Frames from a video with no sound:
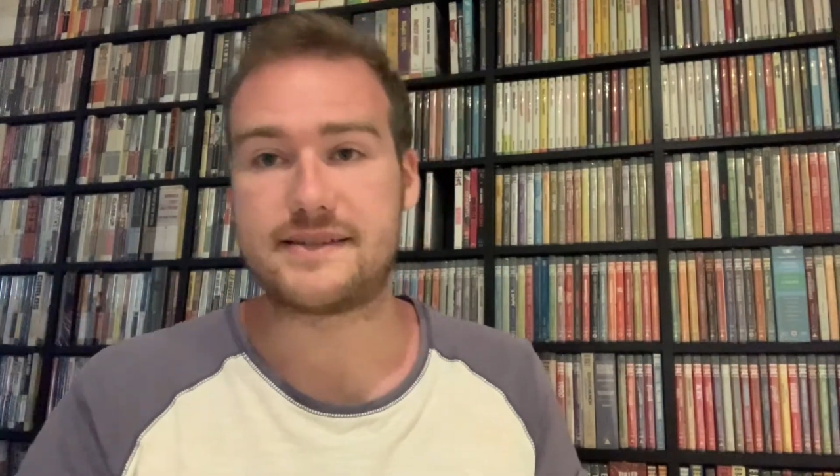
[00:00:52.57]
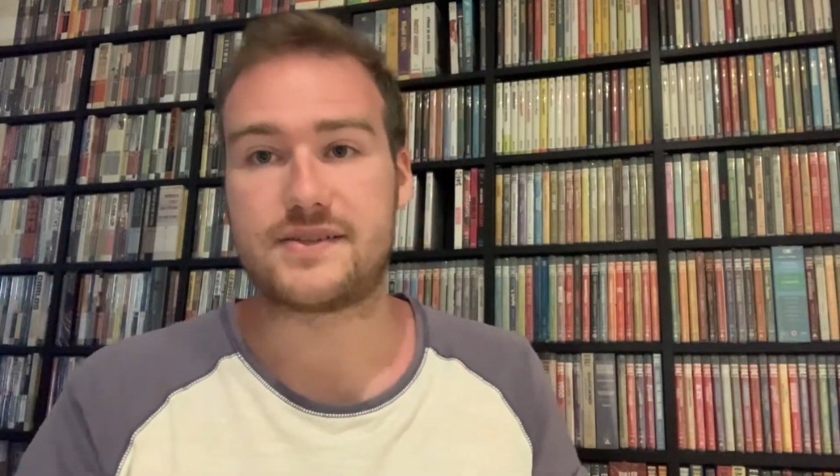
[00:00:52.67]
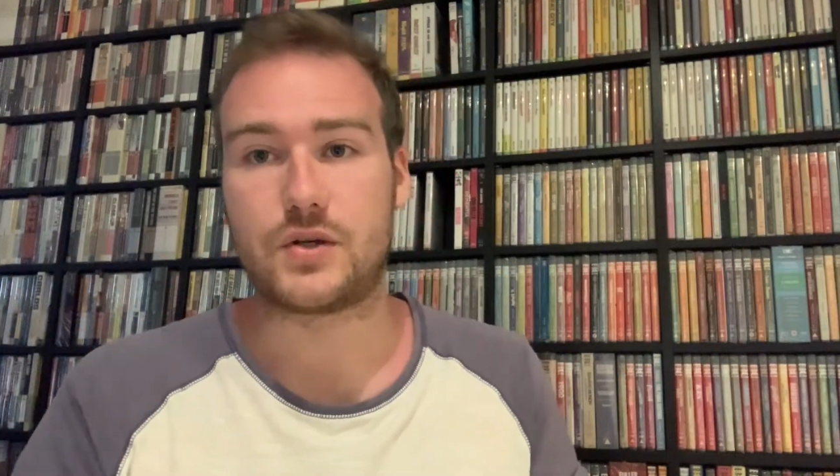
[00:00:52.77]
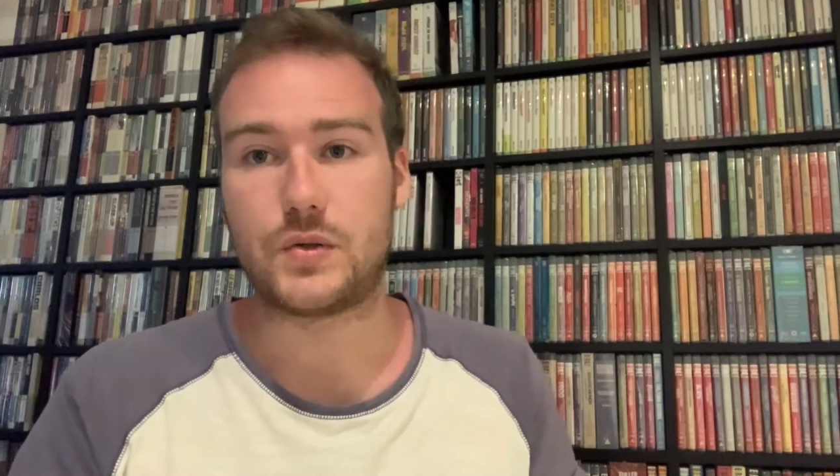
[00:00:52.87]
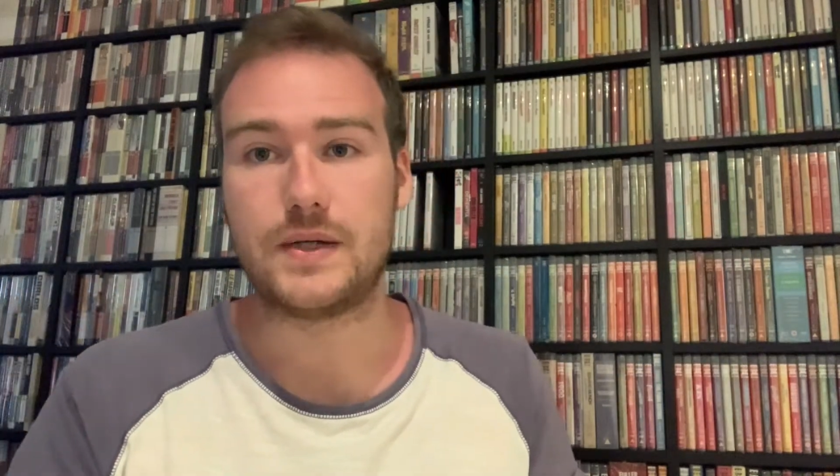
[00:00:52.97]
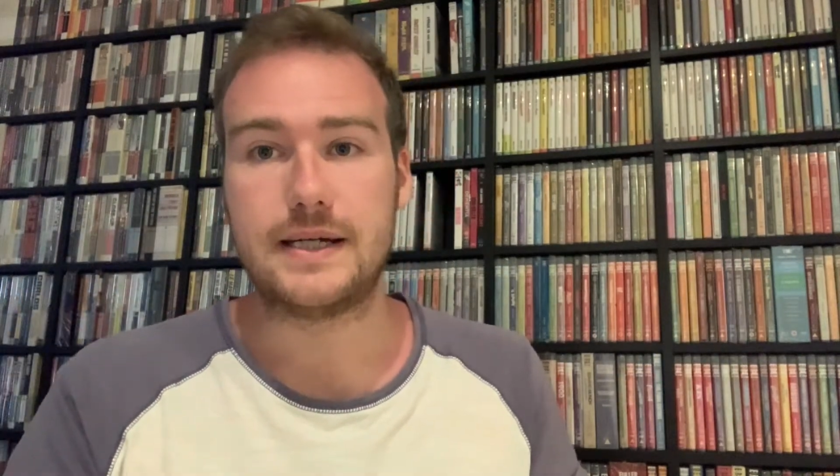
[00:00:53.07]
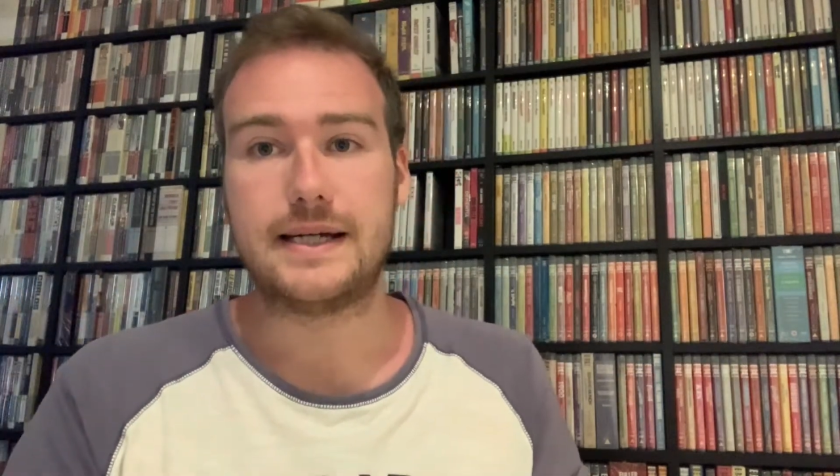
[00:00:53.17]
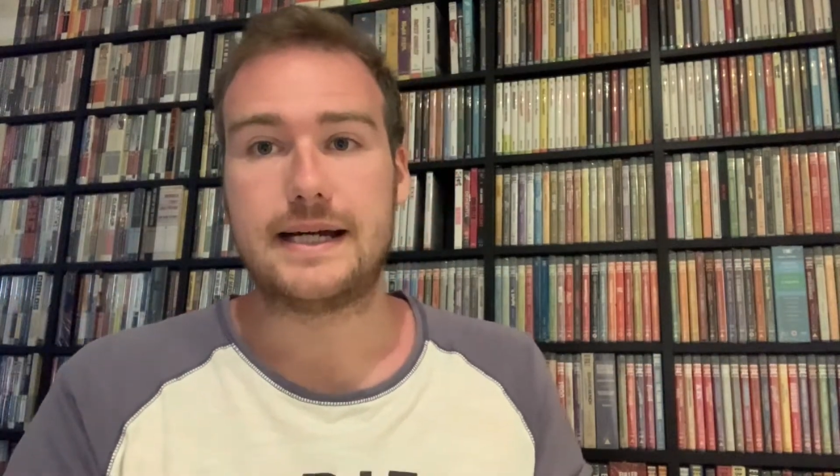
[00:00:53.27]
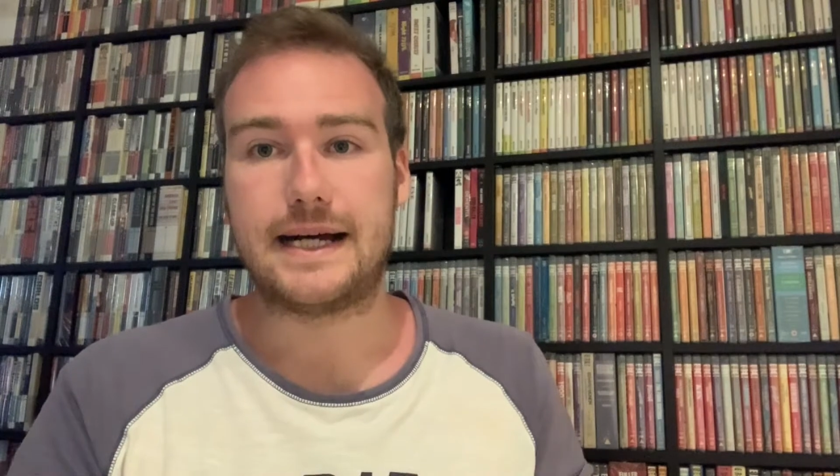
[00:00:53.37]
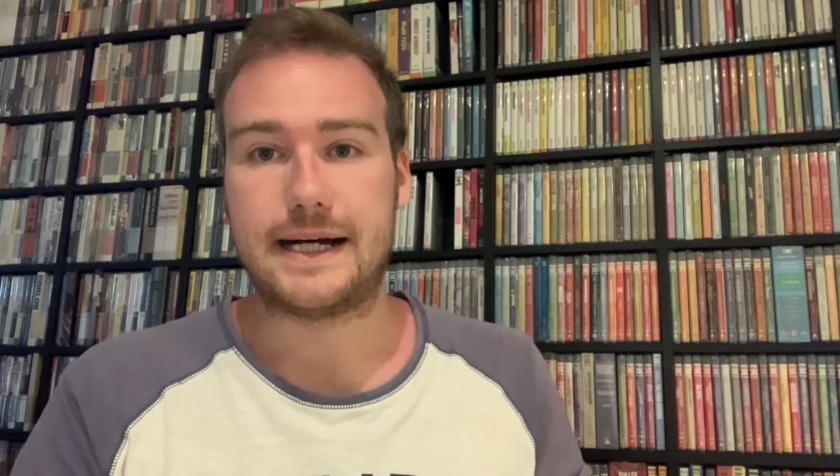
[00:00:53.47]
So
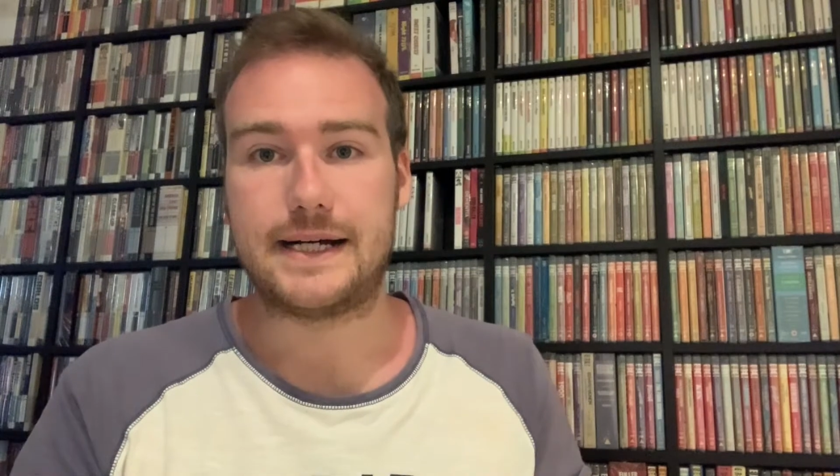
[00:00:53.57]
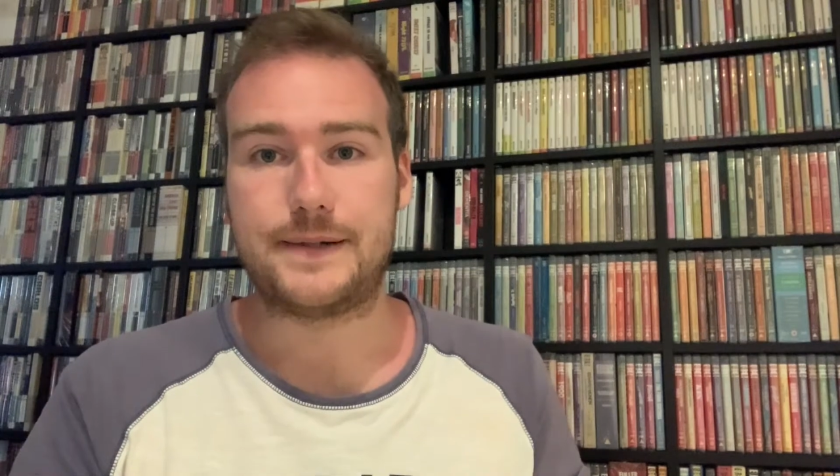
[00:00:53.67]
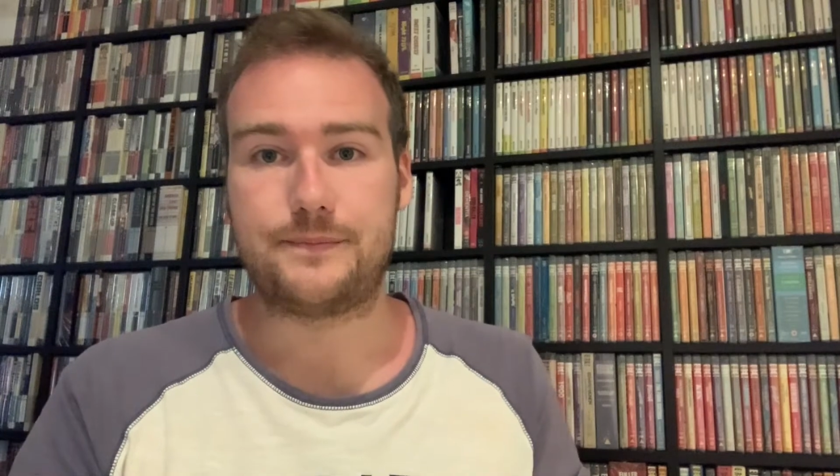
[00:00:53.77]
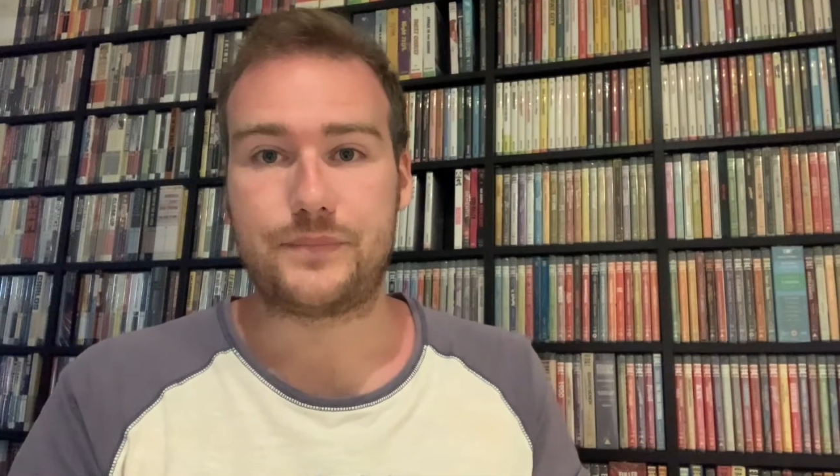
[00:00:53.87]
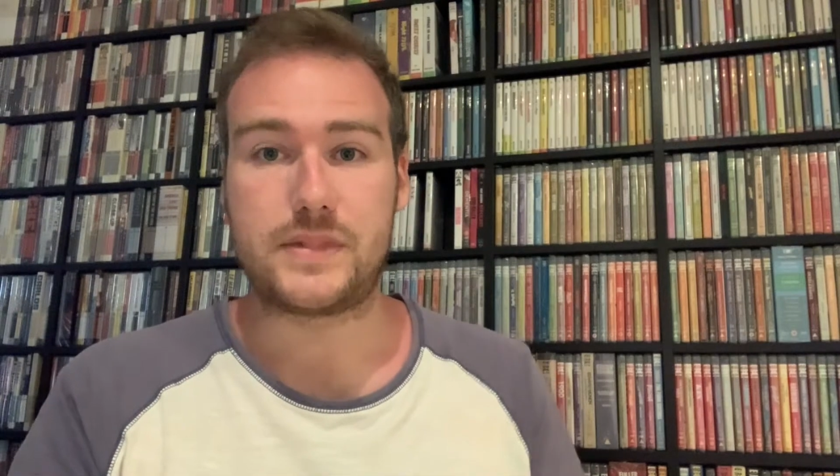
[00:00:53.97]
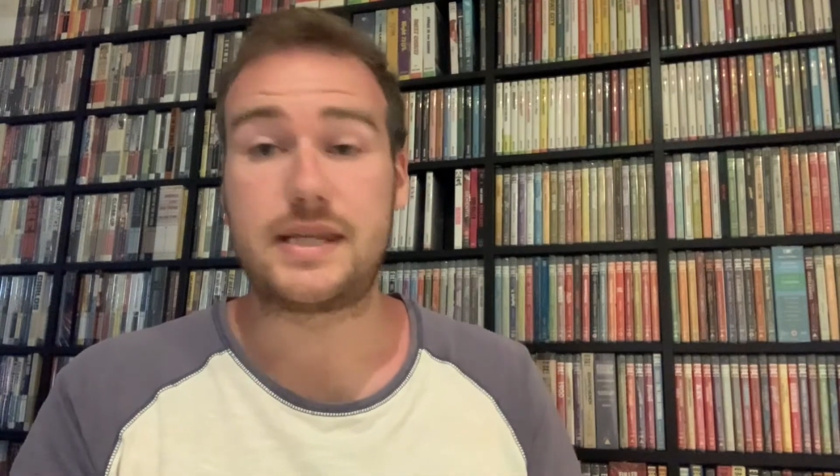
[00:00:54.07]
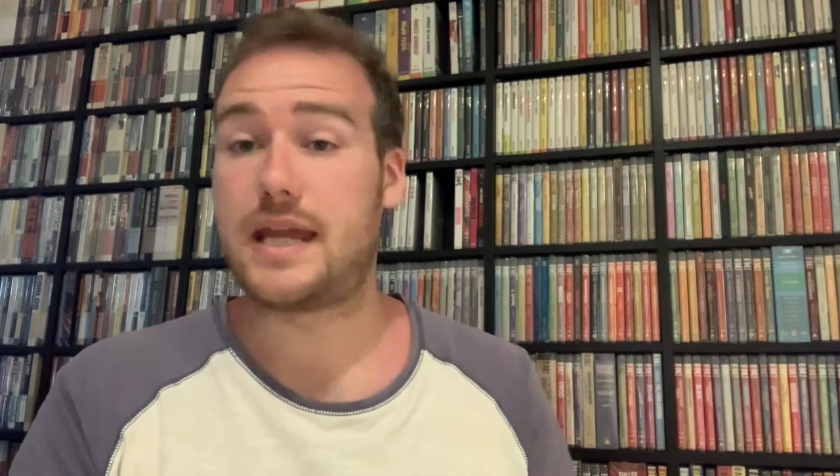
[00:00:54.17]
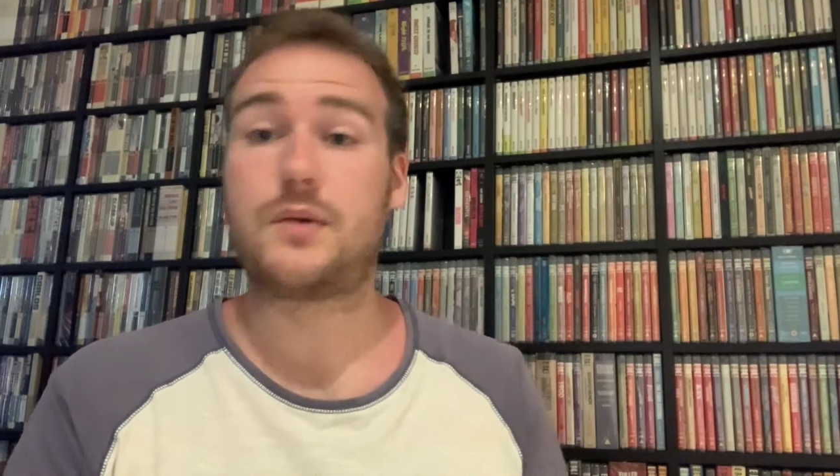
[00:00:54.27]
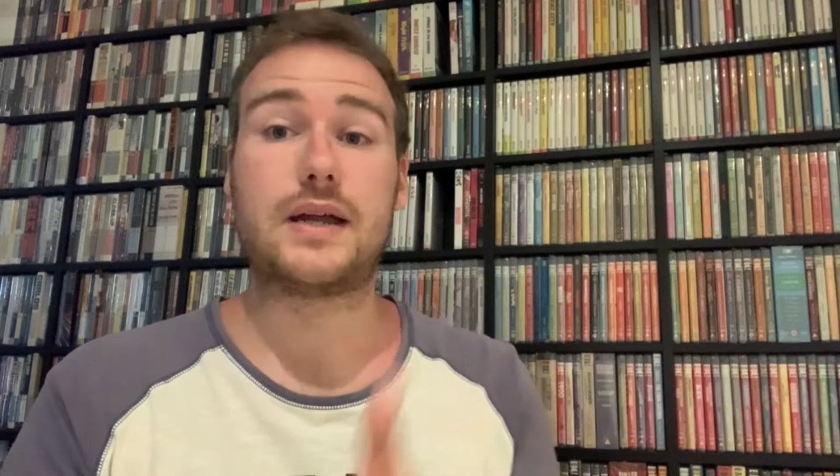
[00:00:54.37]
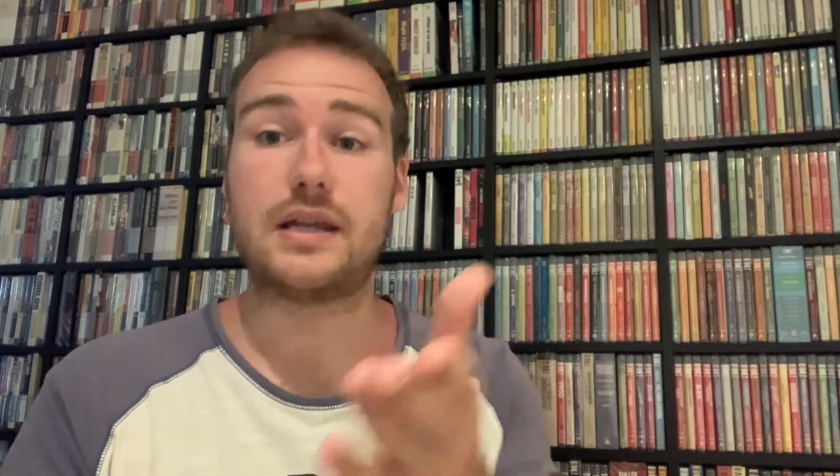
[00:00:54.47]
yeah,
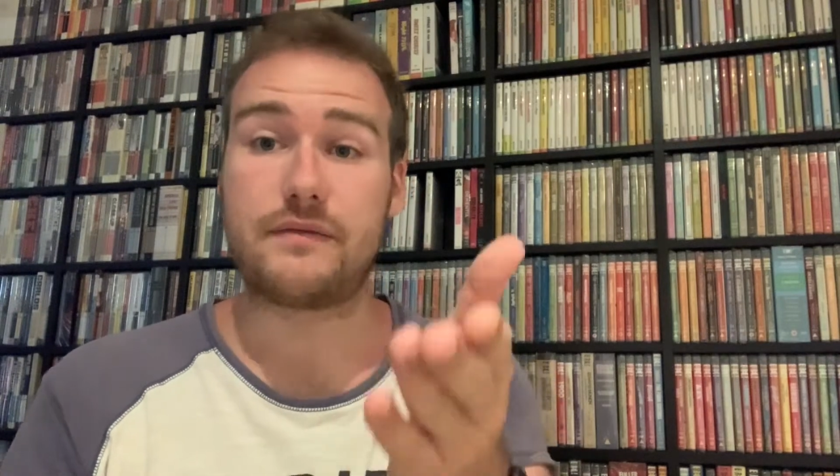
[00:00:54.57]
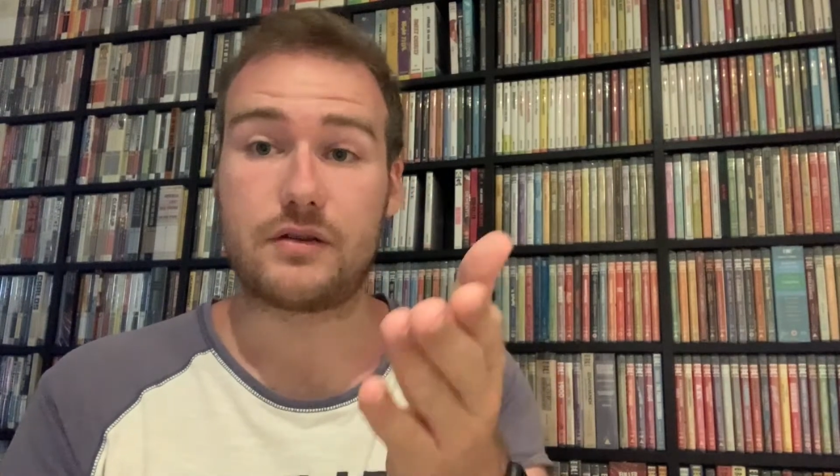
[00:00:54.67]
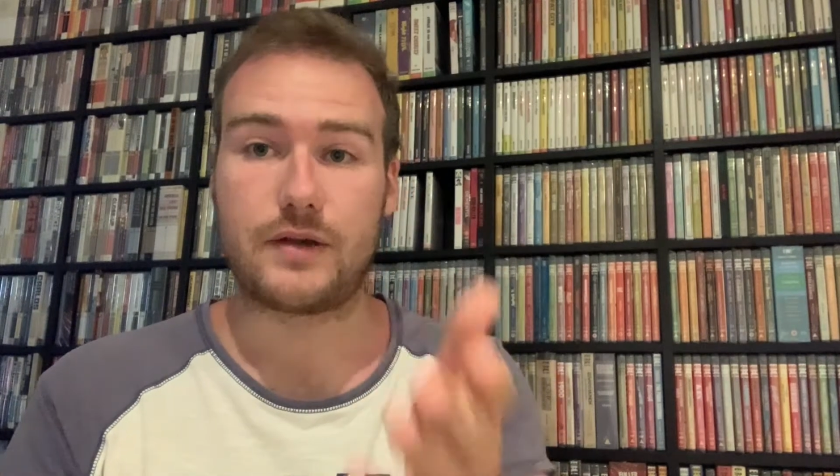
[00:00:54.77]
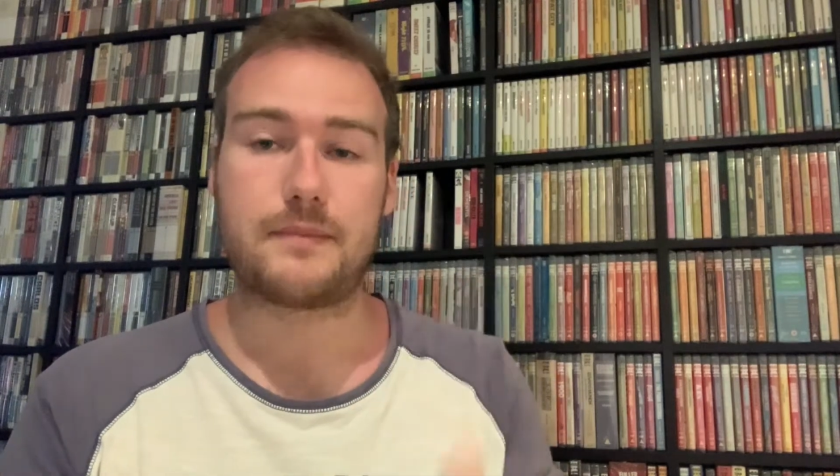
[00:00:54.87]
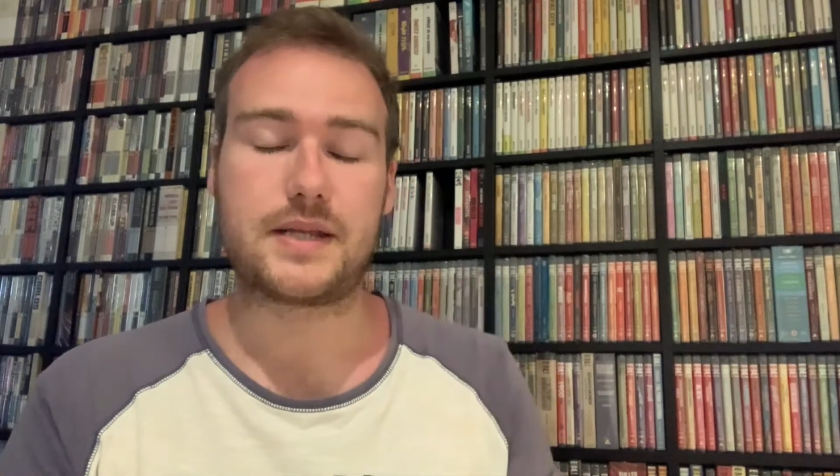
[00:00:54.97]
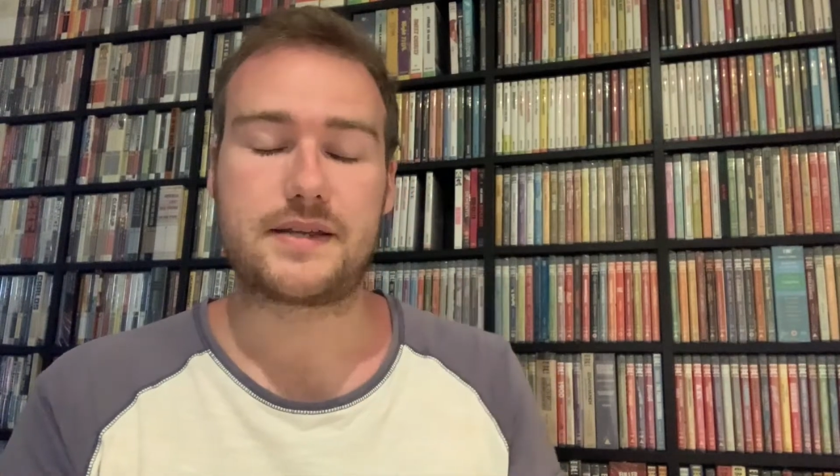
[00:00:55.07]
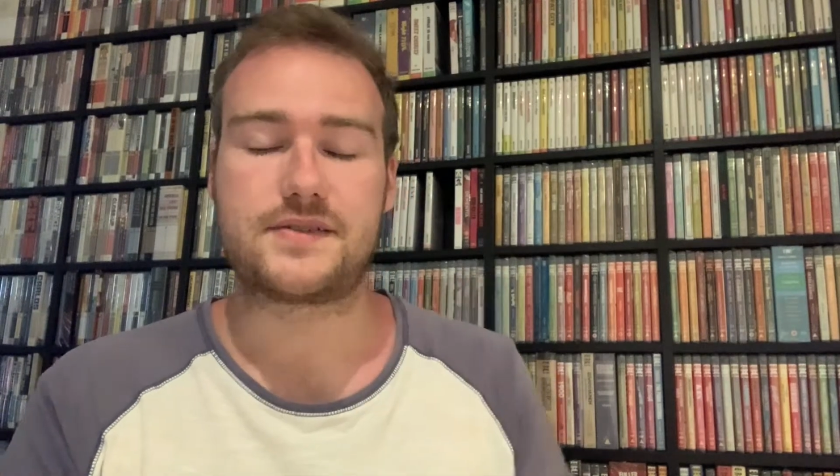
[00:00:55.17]
anyway, enough of the rambling.